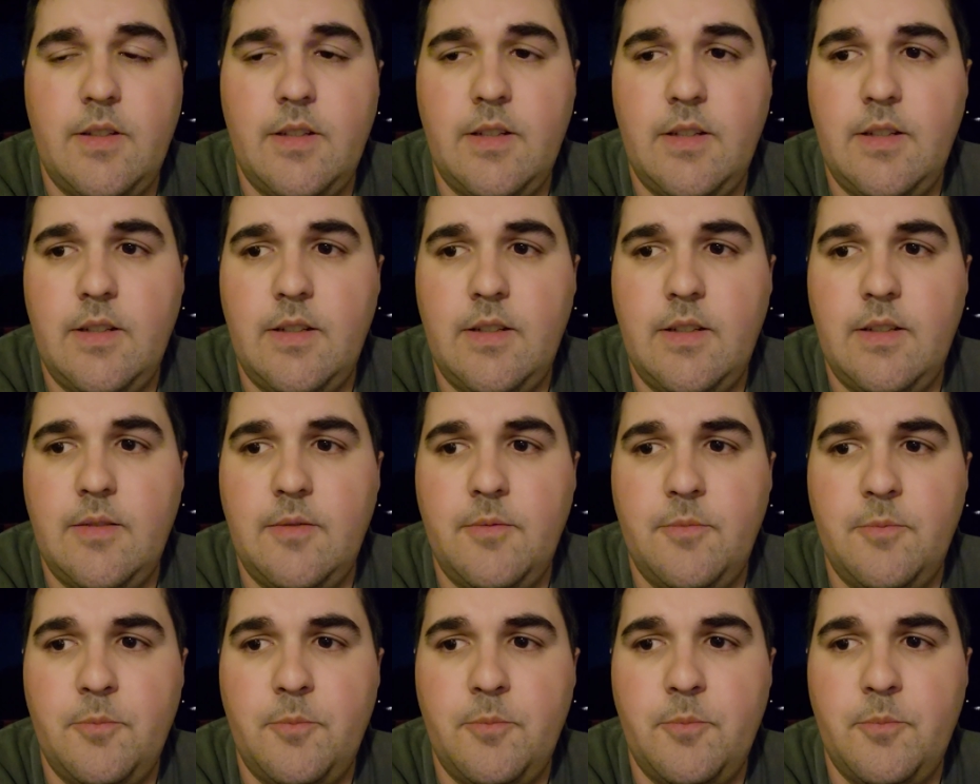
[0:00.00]

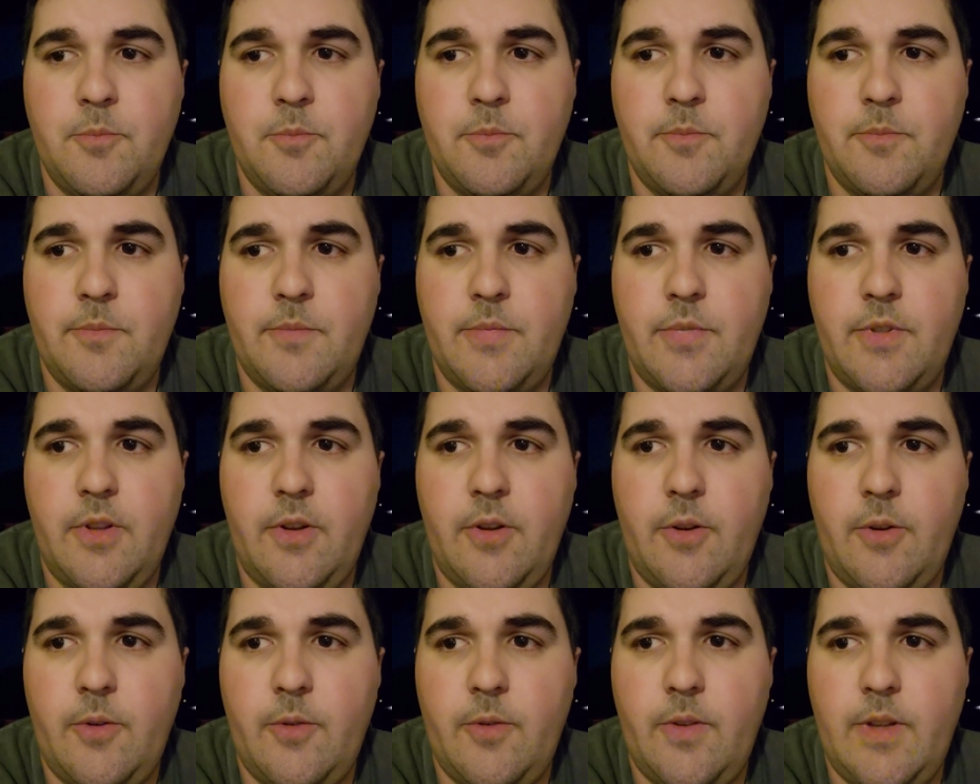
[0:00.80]
um,
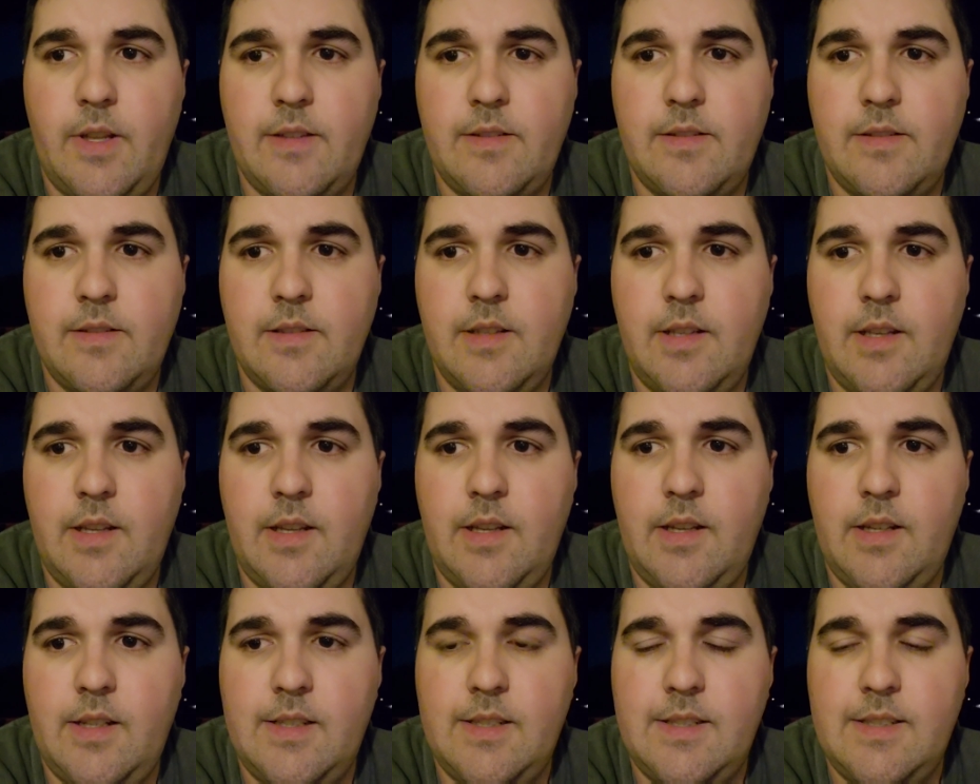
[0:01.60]
so that's uh,
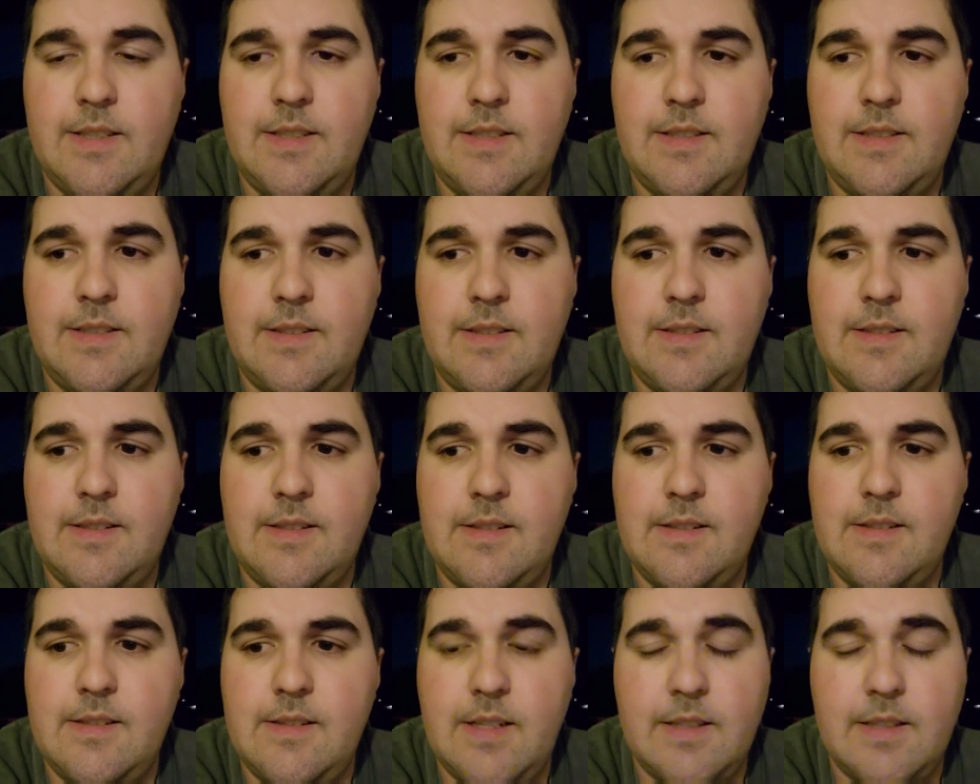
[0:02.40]

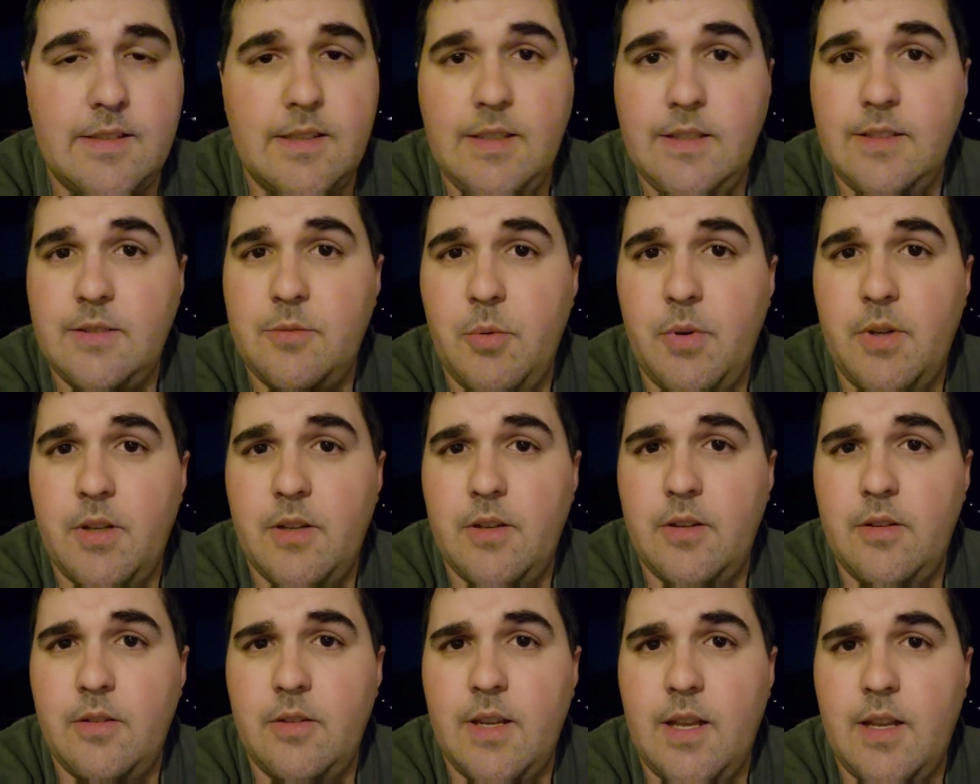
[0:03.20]
that's the least we can
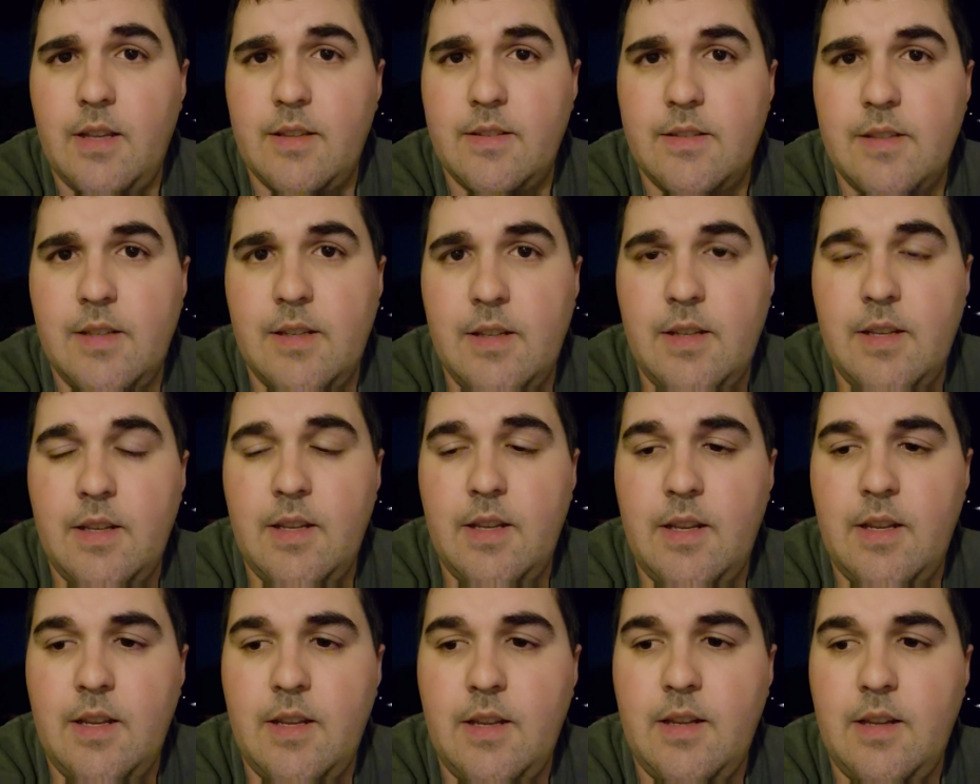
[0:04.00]
do guys
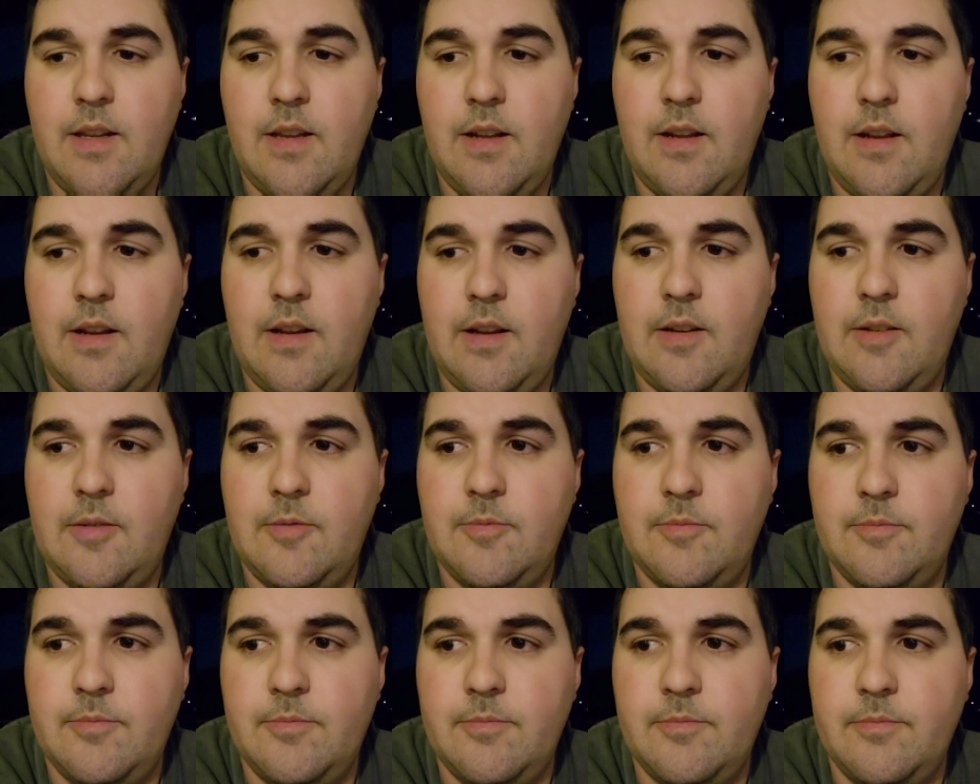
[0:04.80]

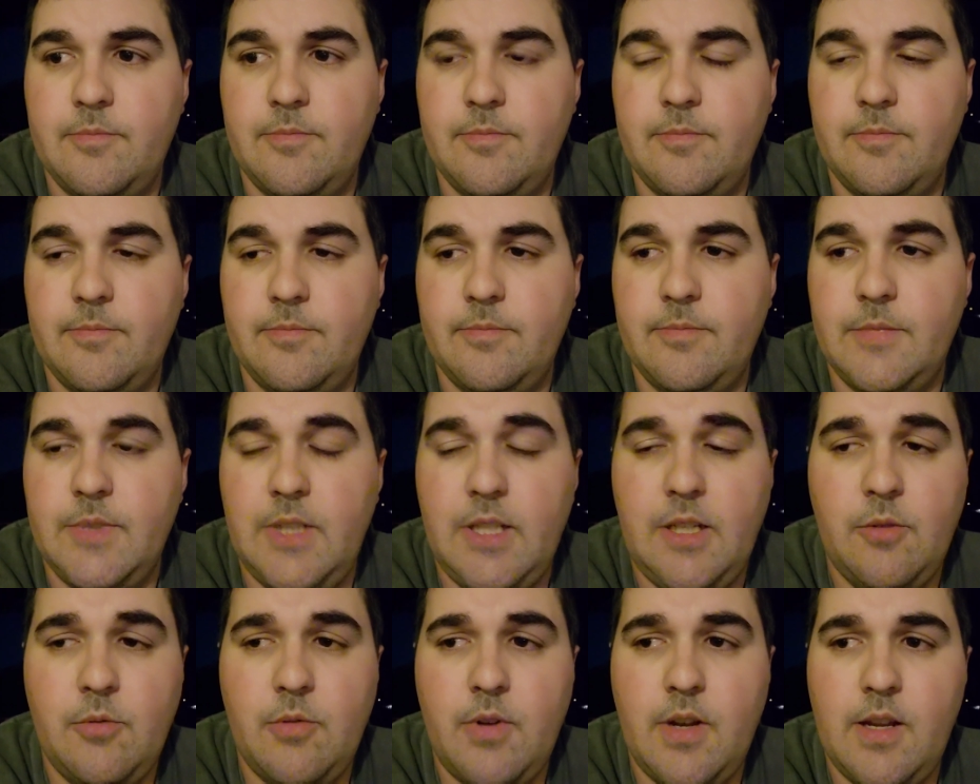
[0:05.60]
um,
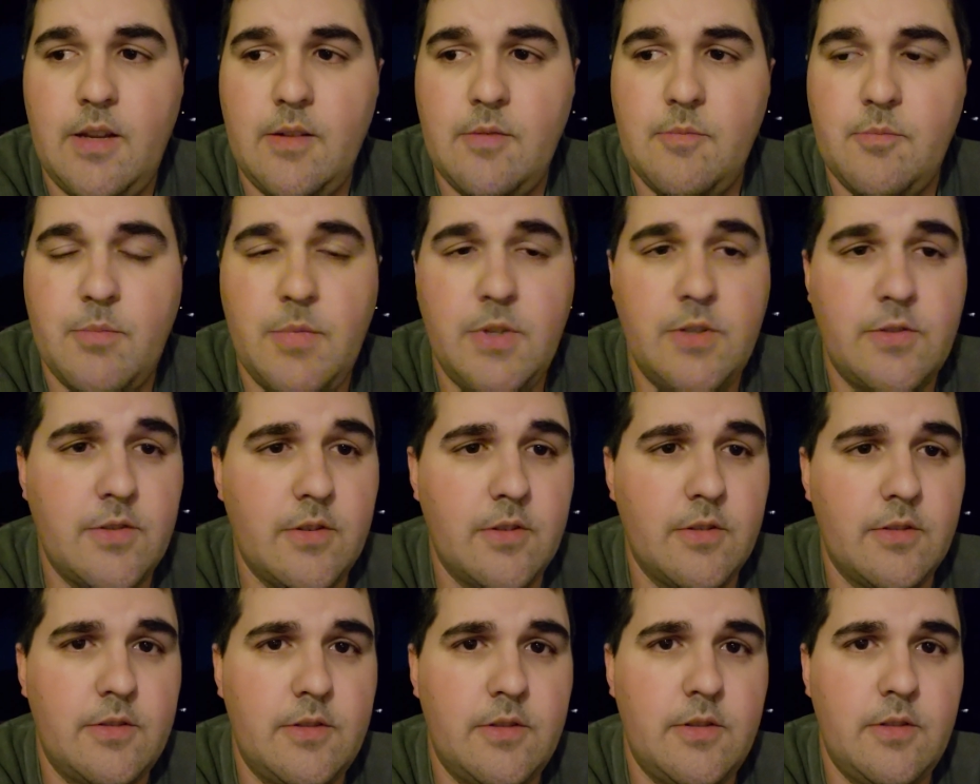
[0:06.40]
anyway, be
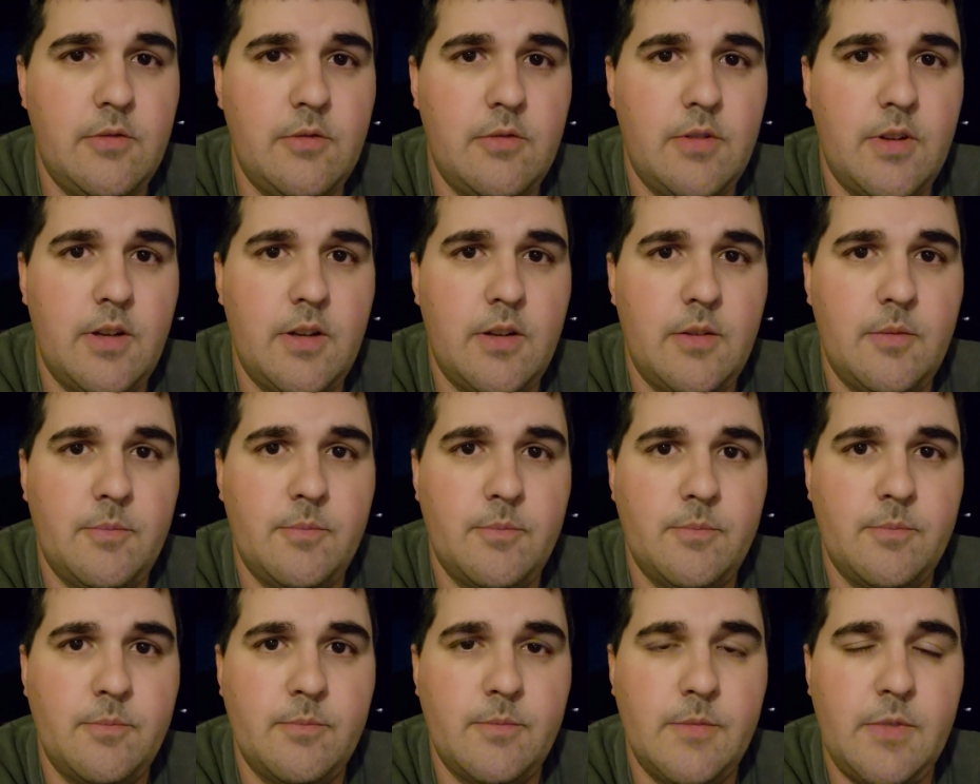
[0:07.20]
sure to,
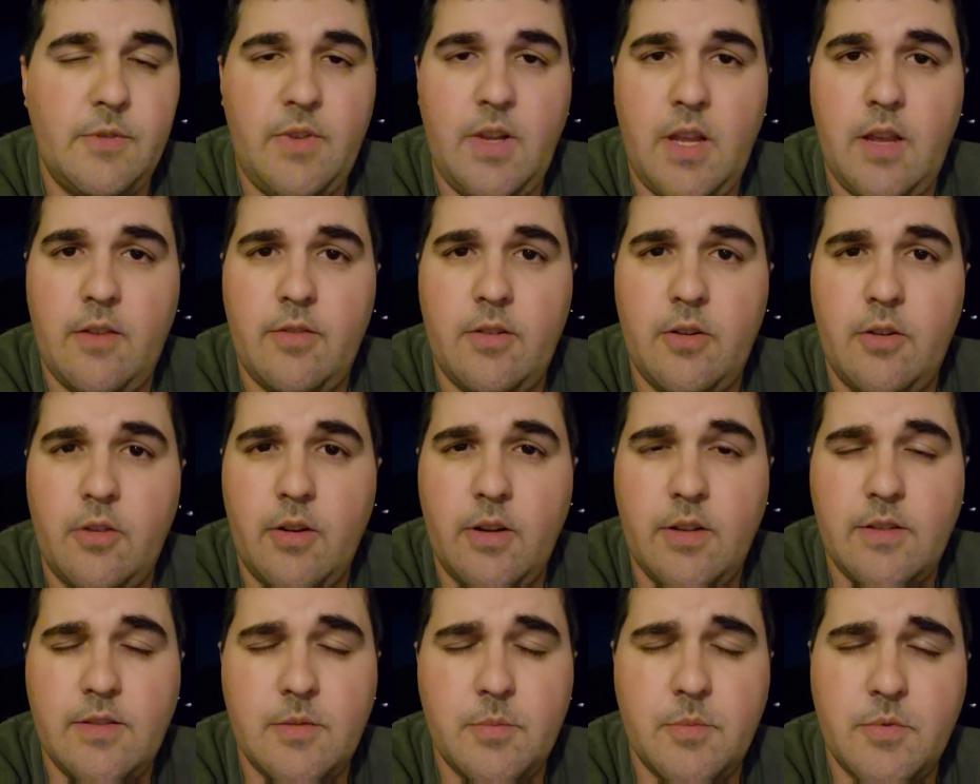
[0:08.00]
um, if you haven't
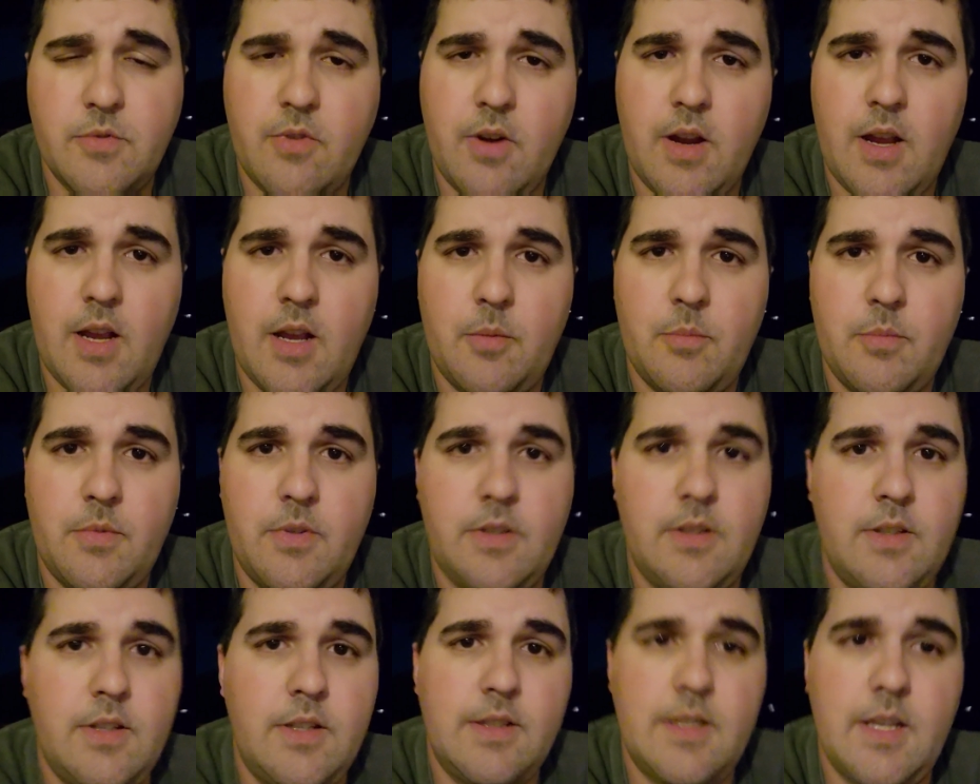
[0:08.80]
already subscribed,
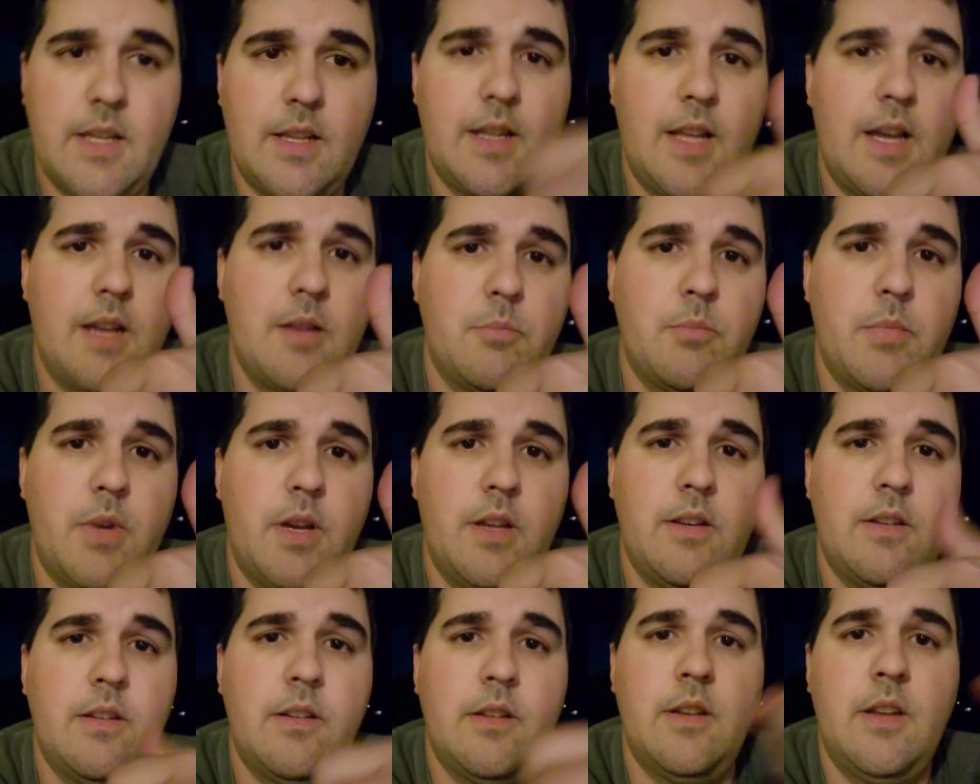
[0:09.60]
hit that like
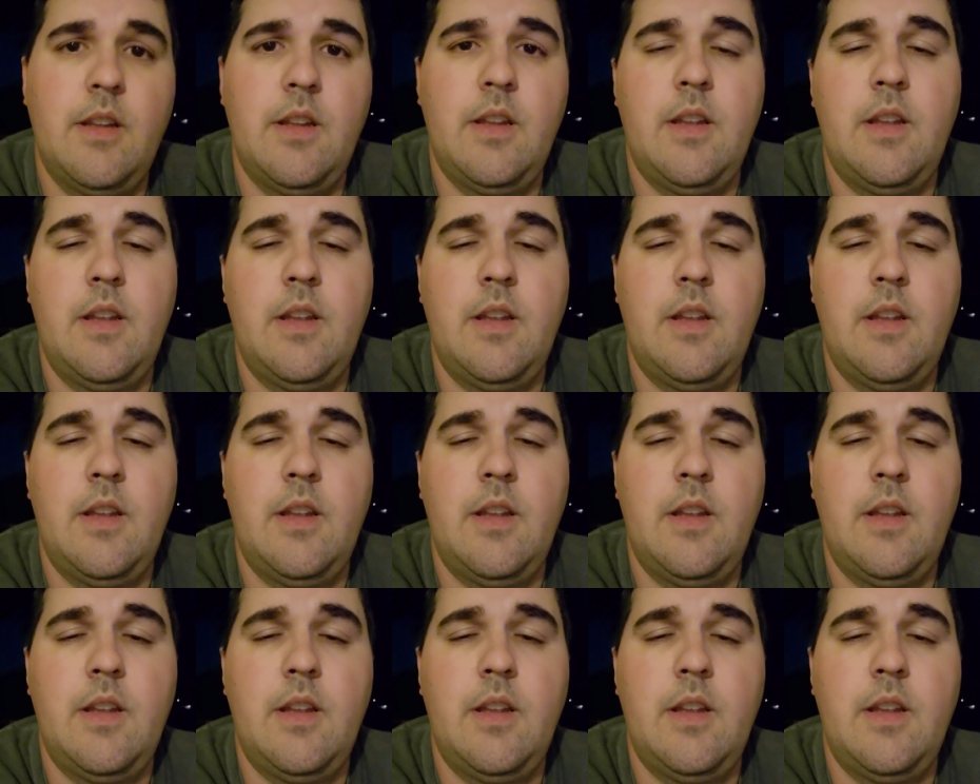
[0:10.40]
button.